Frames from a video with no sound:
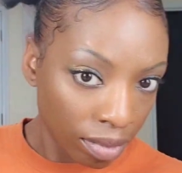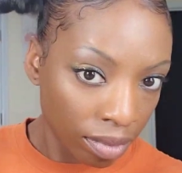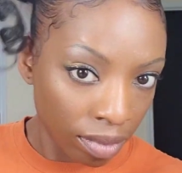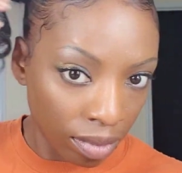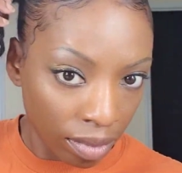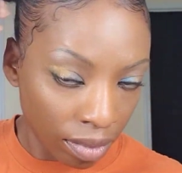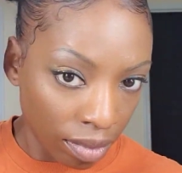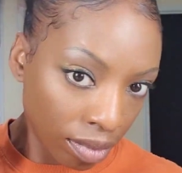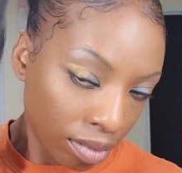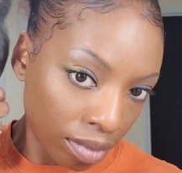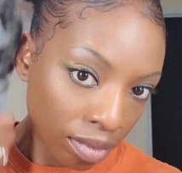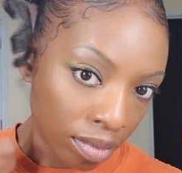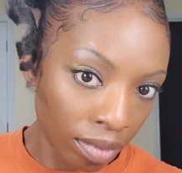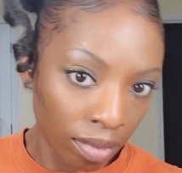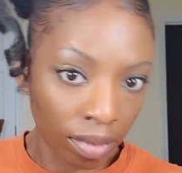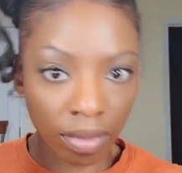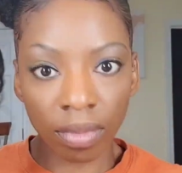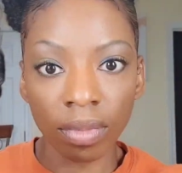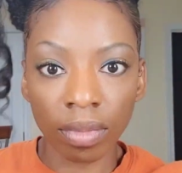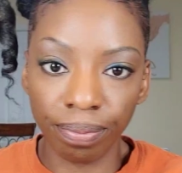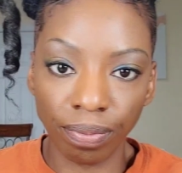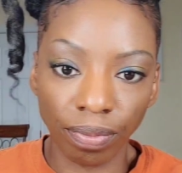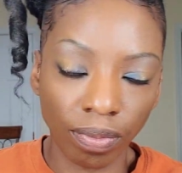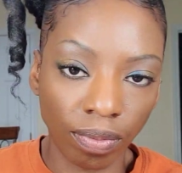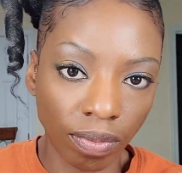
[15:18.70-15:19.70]
it
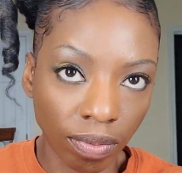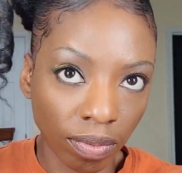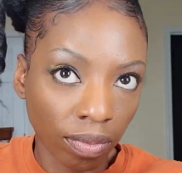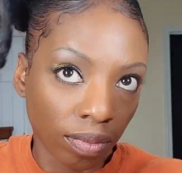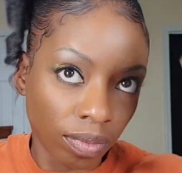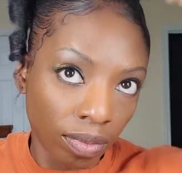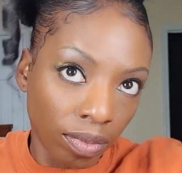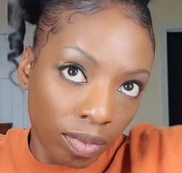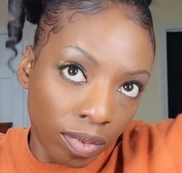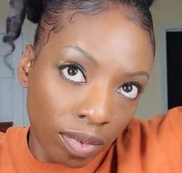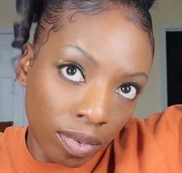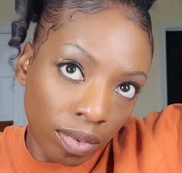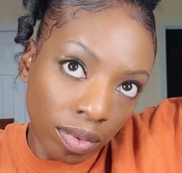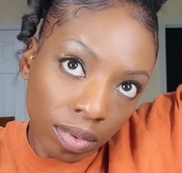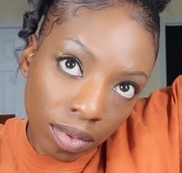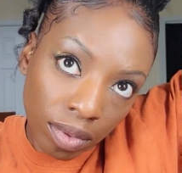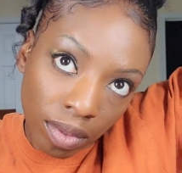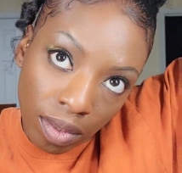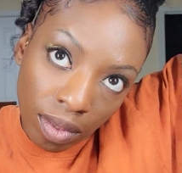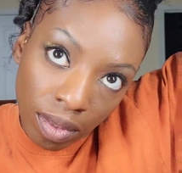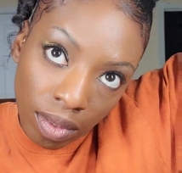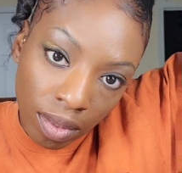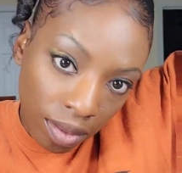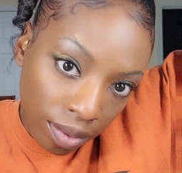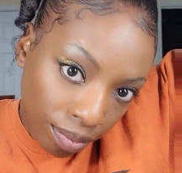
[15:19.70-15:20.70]
where I
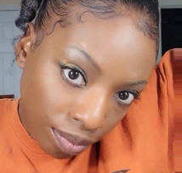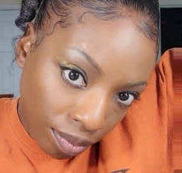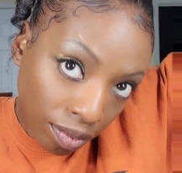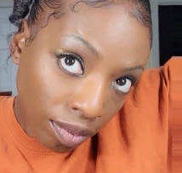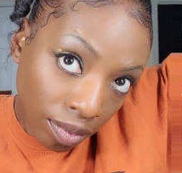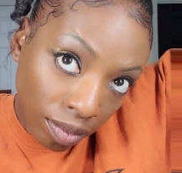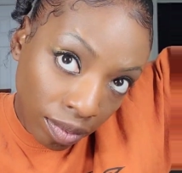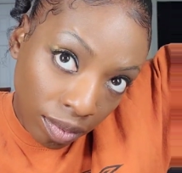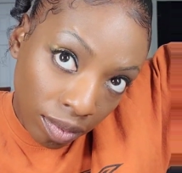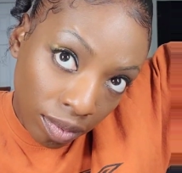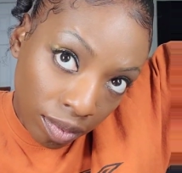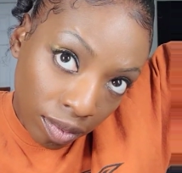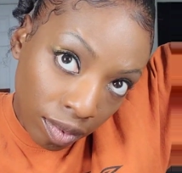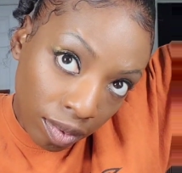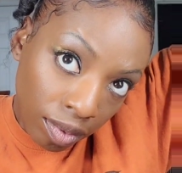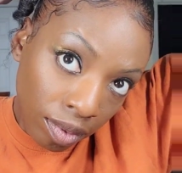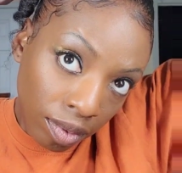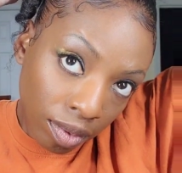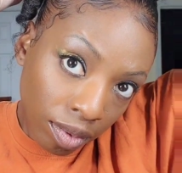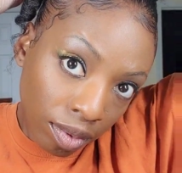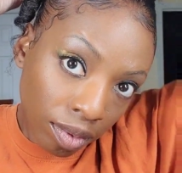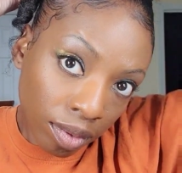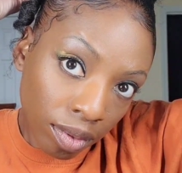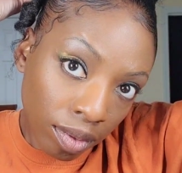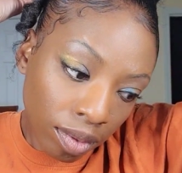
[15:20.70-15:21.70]
wanted it,
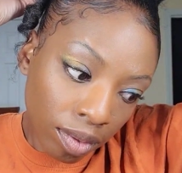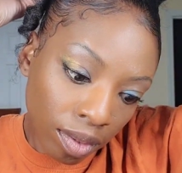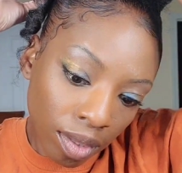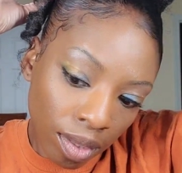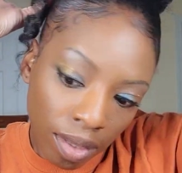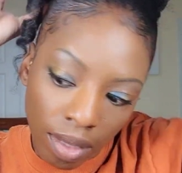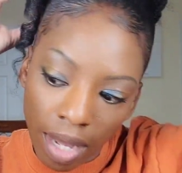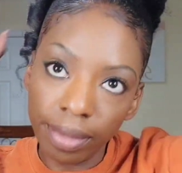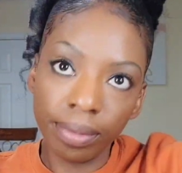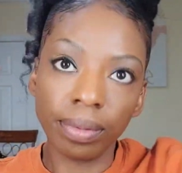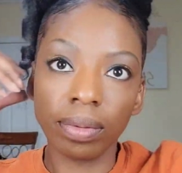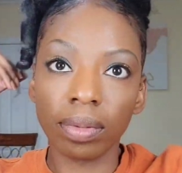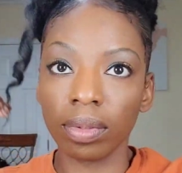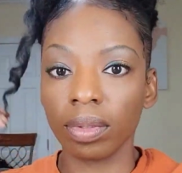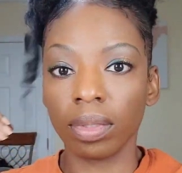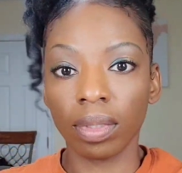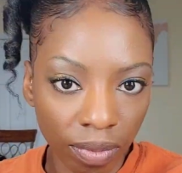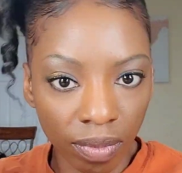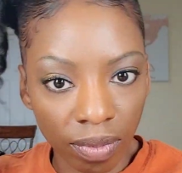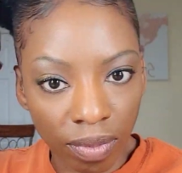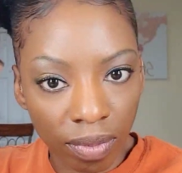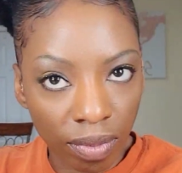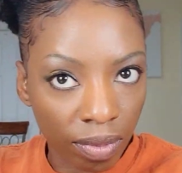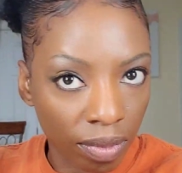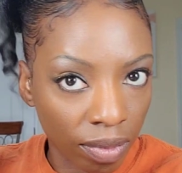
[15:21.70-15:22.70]
stretch that out a little
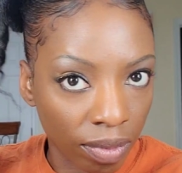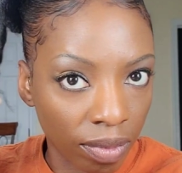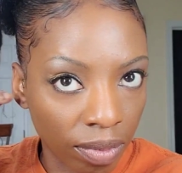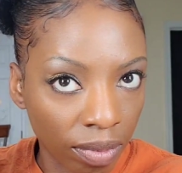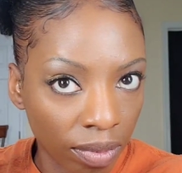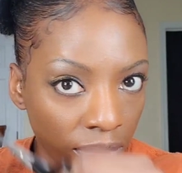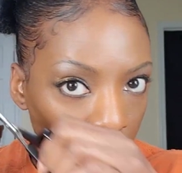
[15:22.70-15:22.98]
bit.